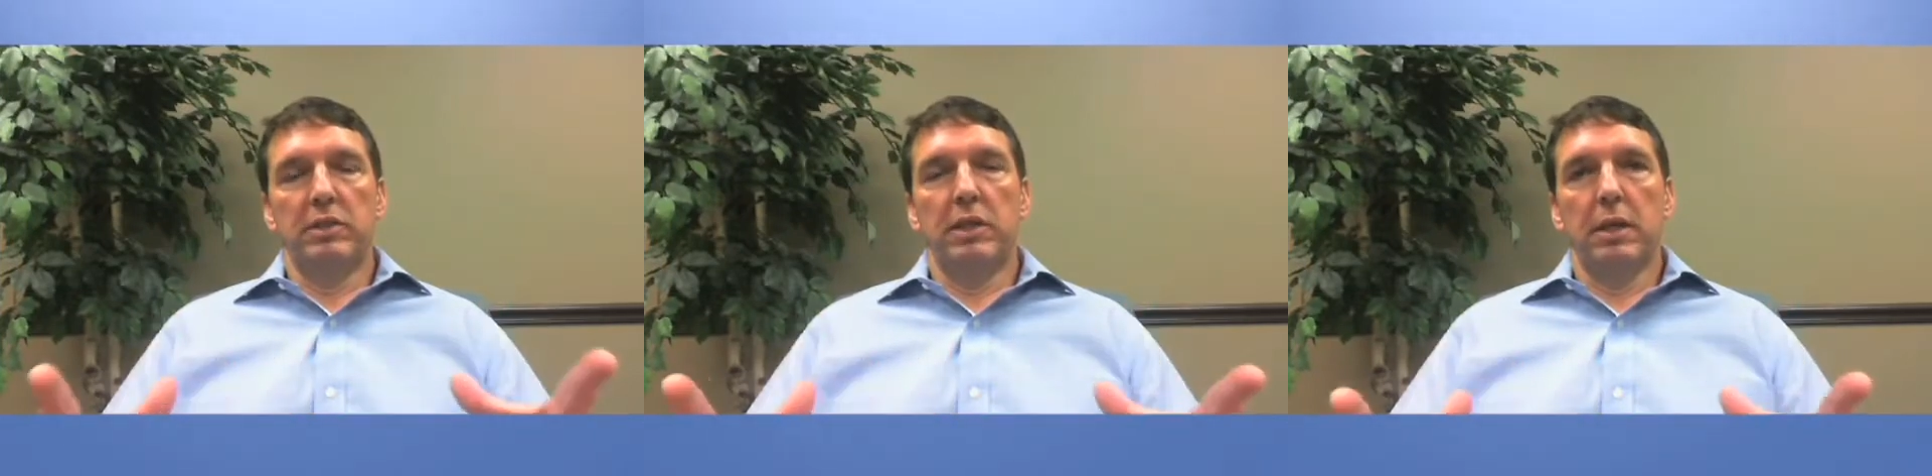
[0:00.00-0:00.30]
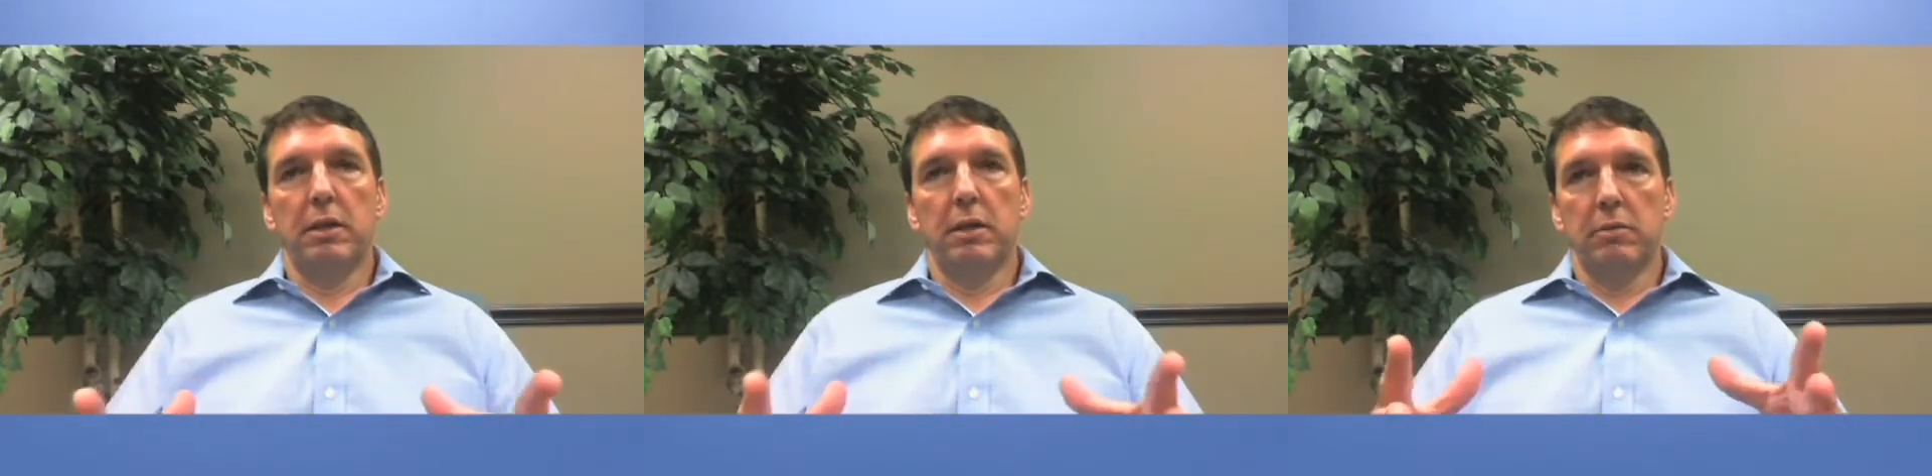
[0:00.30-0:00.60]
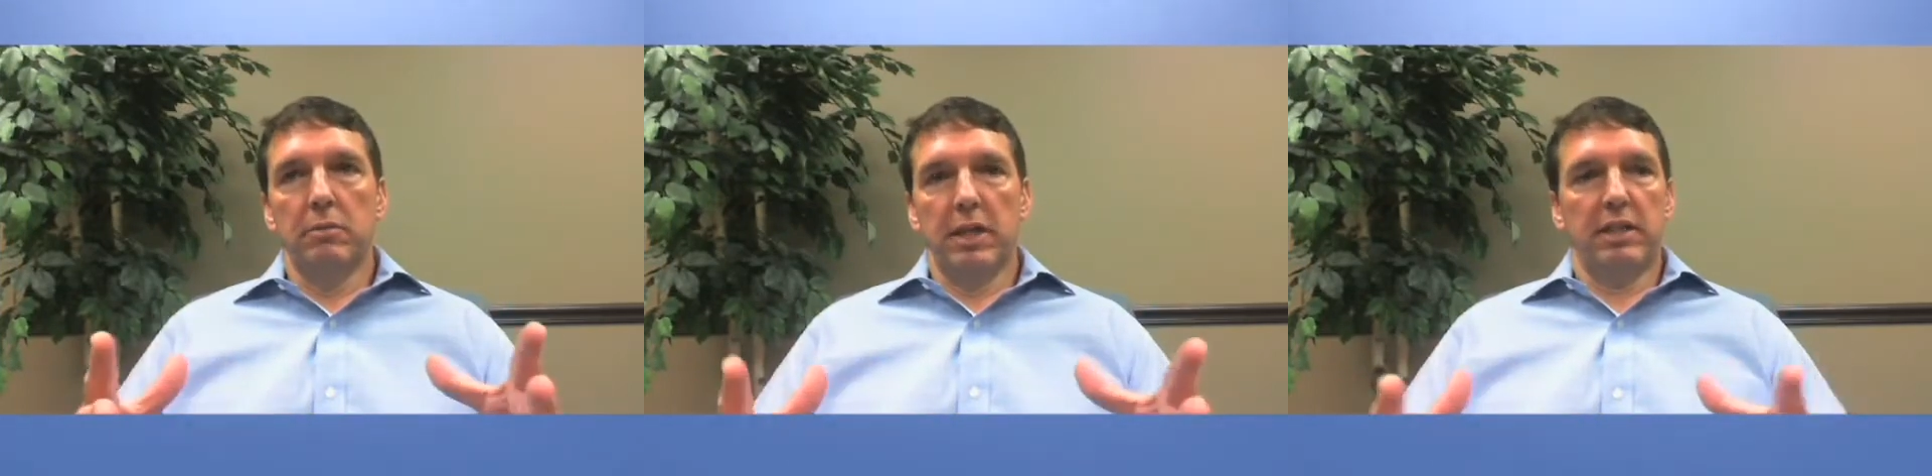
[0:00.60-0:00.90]
we see
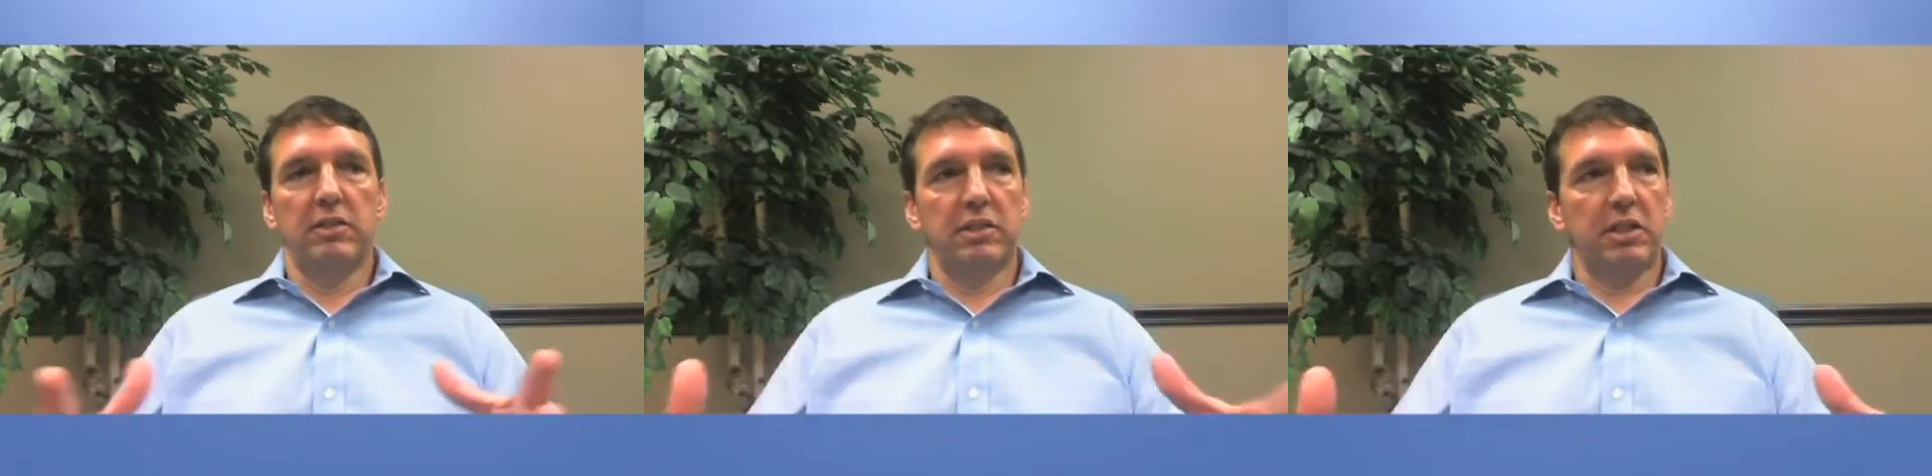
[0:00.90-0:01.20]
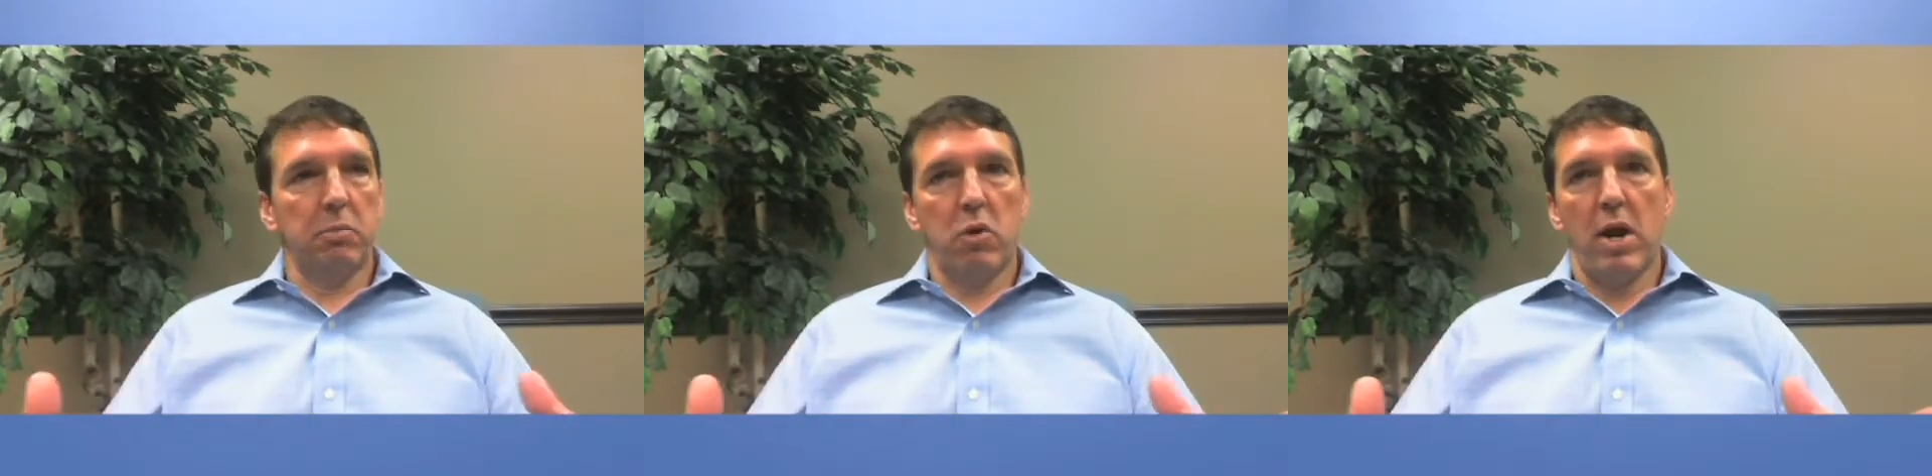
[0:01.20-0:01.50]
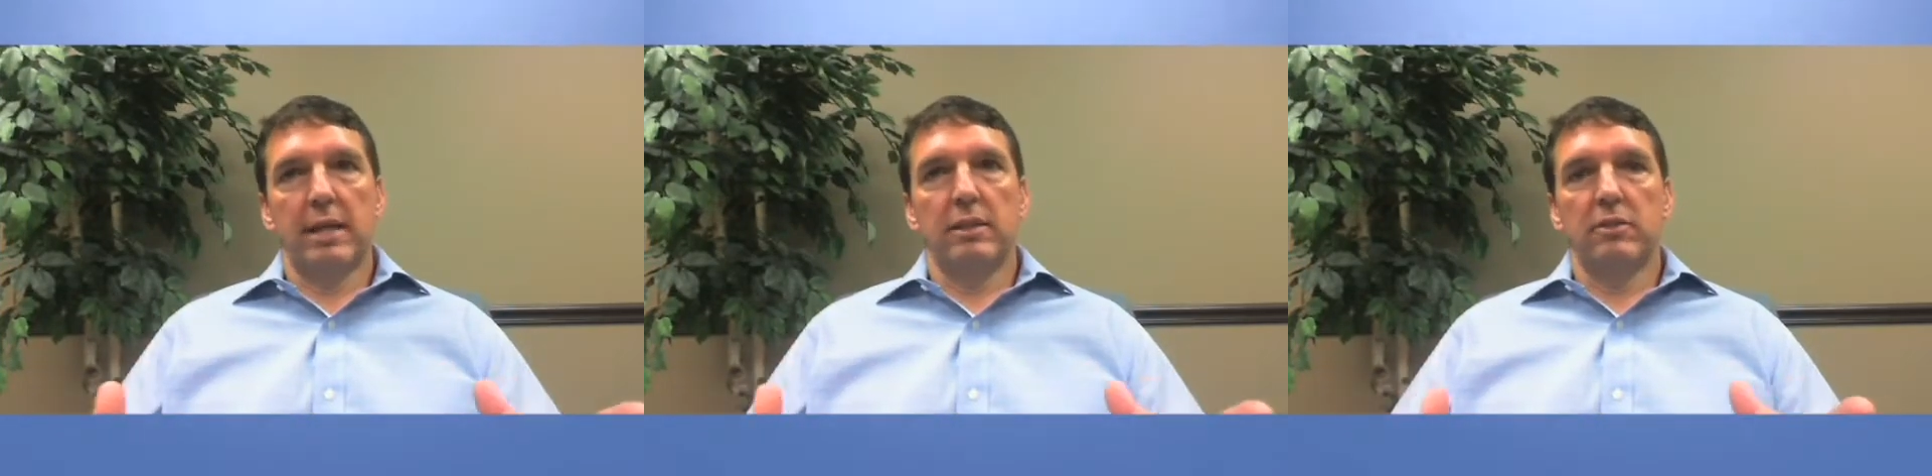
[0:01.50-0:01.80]
an existing
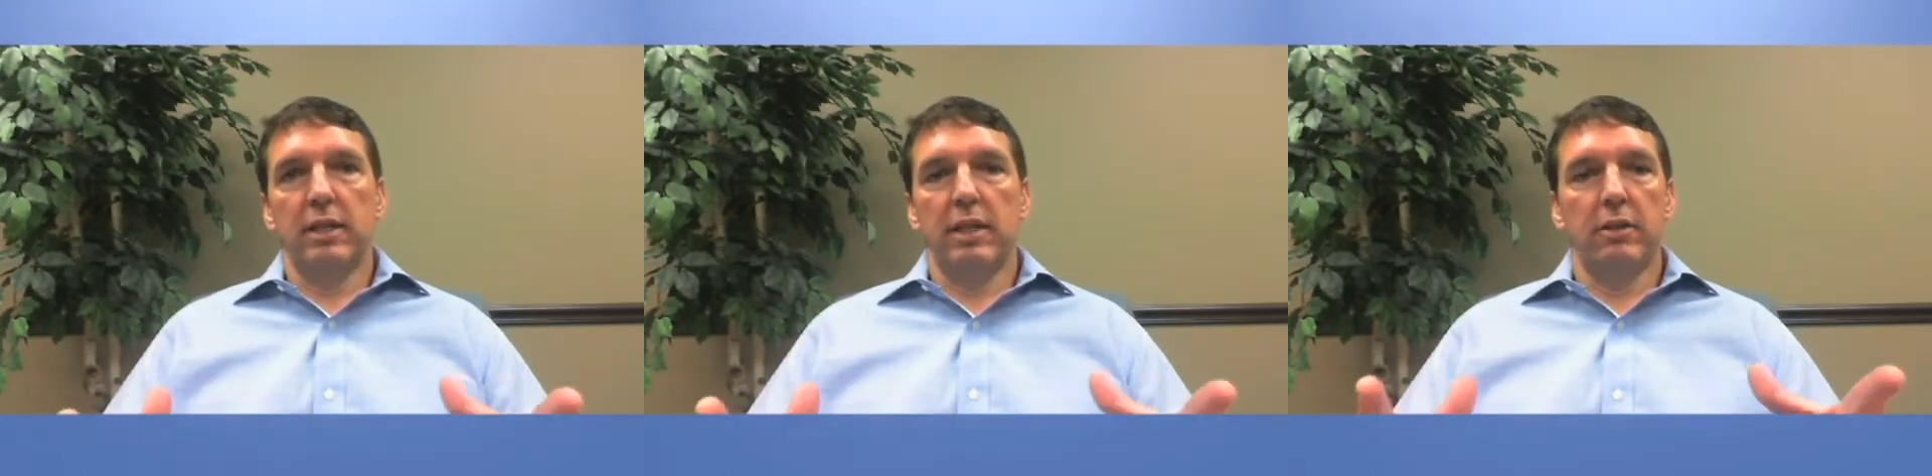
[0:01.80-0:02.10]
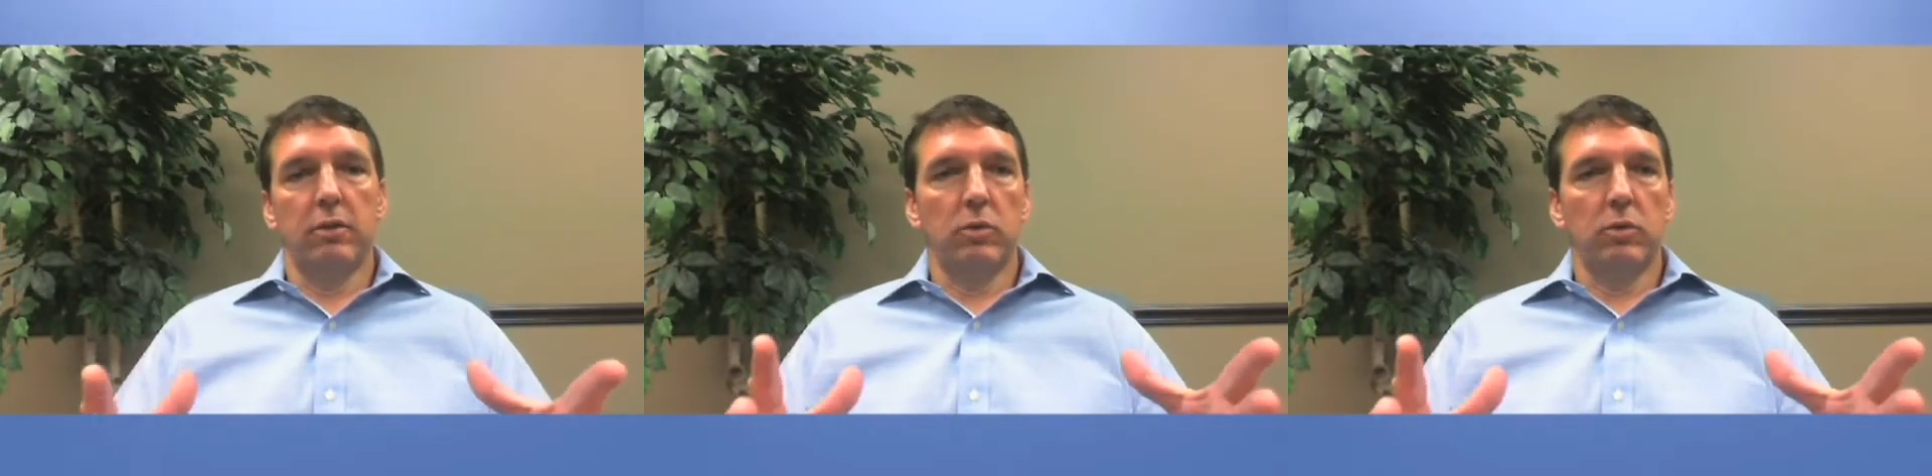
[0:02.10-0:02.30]
practice that either